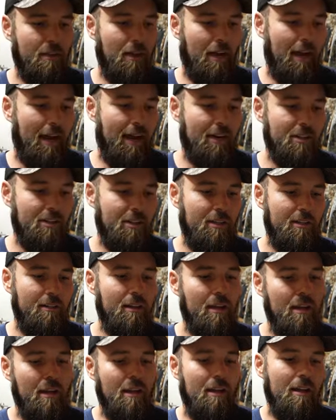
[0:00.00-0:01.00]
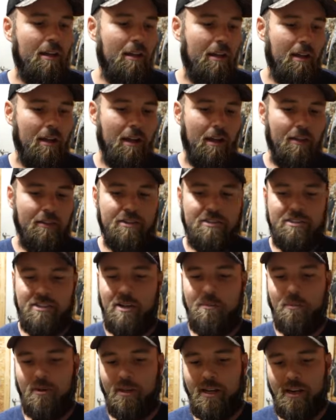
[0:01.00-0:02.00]
I actually uh, this
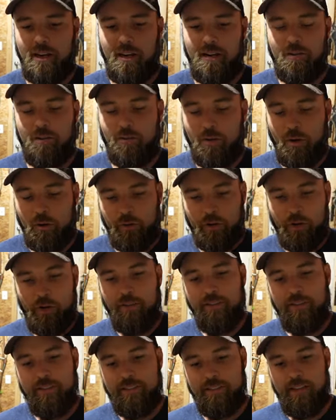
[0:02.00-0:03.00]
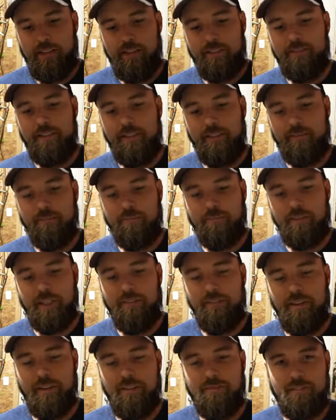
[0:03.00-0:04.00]
summer kind of wrote it off because I didn't
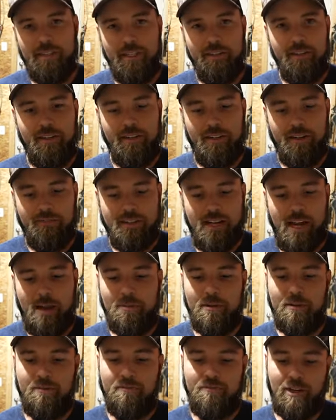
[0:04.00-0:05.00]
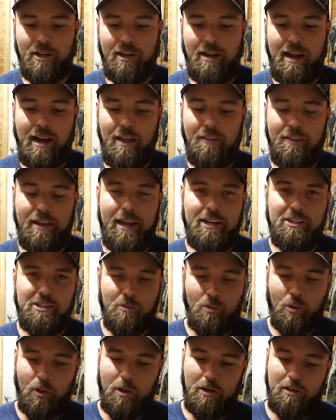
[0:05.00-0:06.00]
give enough give it enough time to figure out how they
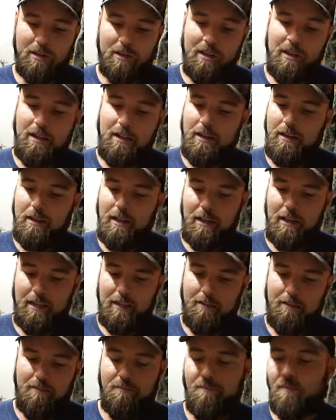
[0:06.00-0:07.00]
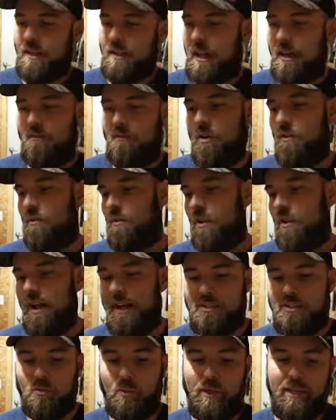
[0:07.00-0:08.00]
actually worked. And kind of over the
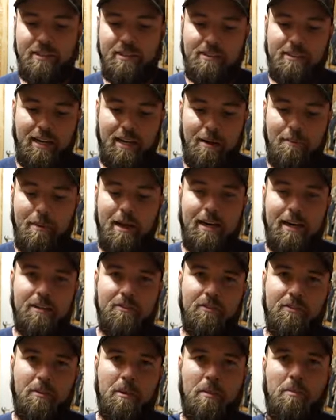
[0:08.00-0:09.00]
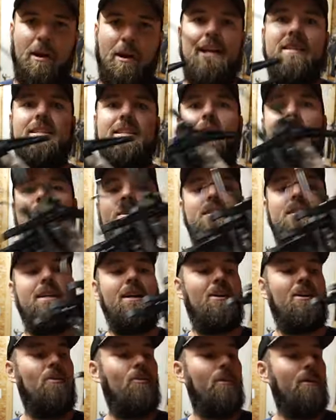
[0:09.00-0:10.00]
last week since I got back from Nebraska, I've been
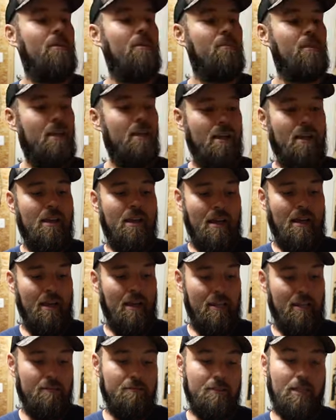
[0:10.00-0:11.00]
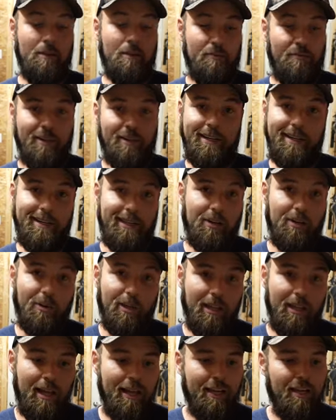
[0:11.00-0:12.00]
tinkering with them and kind of find out I
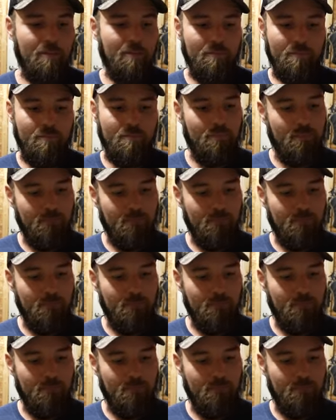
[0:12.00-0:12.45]
really like them.